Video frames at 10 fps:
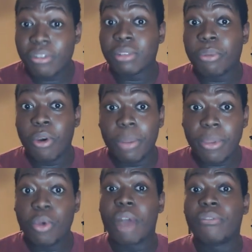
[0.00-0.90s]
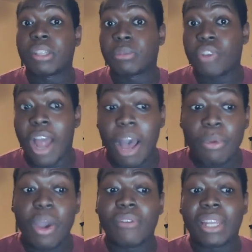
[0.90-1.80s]
supported me, who ever subscribed,
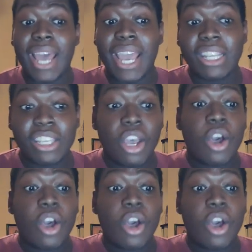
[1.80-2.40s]
who ever liked,